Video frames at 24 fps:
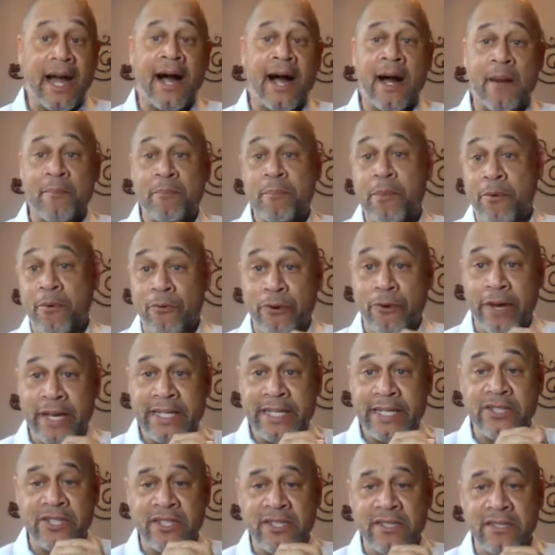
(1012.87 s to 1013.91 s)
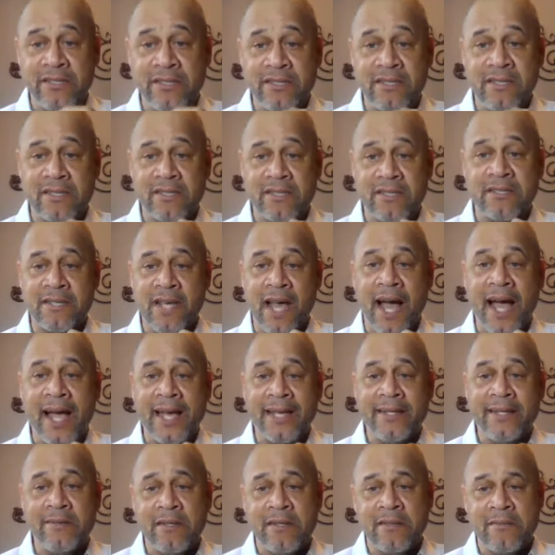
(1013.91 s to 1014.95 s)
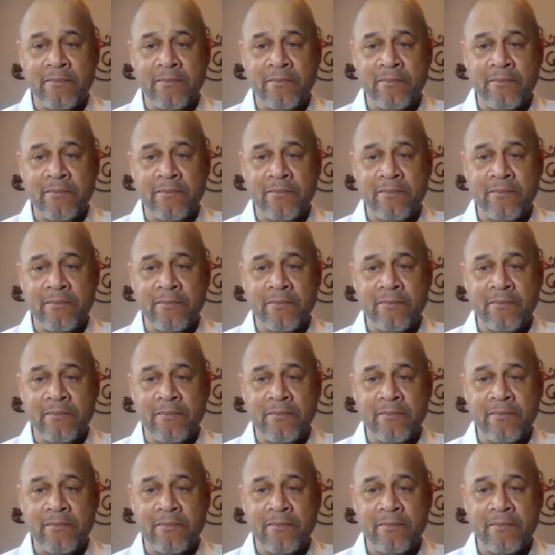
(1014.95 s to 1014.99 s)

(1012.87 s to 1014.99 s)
operations side.